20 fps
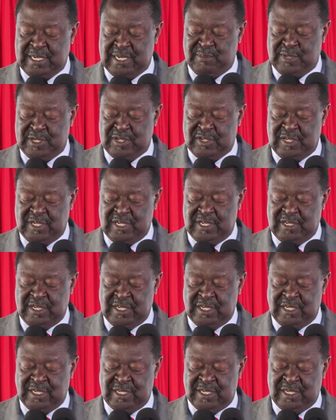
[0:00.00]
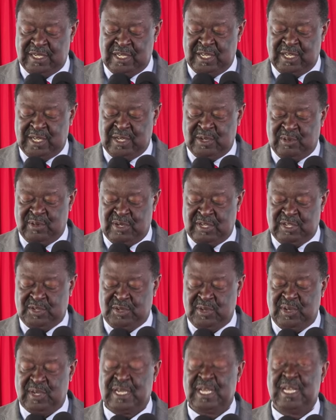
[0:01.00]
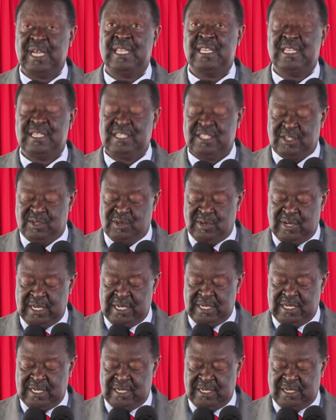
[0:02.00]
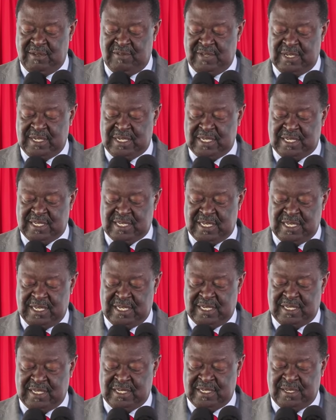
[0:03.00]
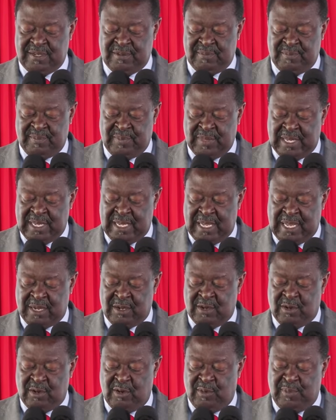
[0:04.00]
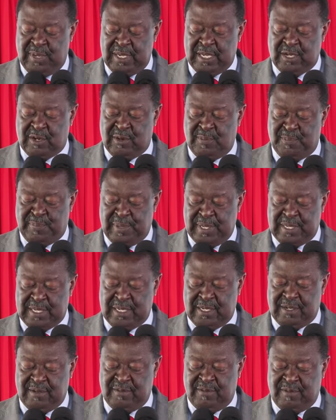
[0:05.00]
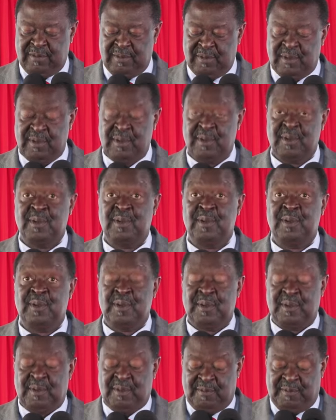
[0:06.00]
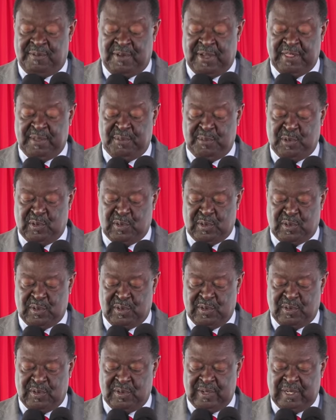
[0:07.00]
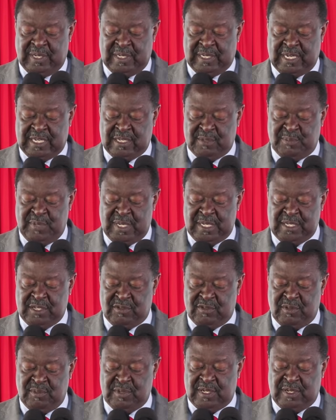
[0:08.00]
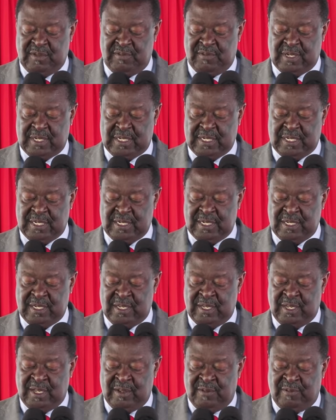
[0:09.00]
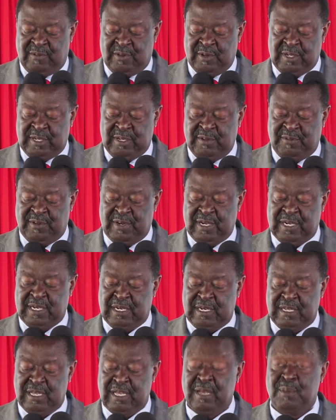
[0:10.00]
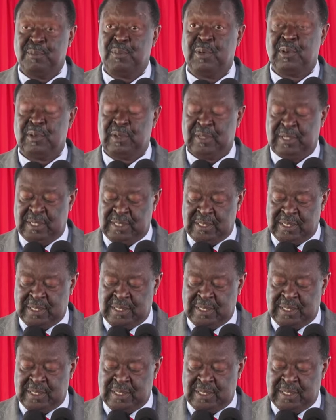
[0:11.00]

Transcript: and machinery to ensure Kenyans trained in TVET skills are globally competitive. Furthermore, it has mainstreamed TVET for differently abled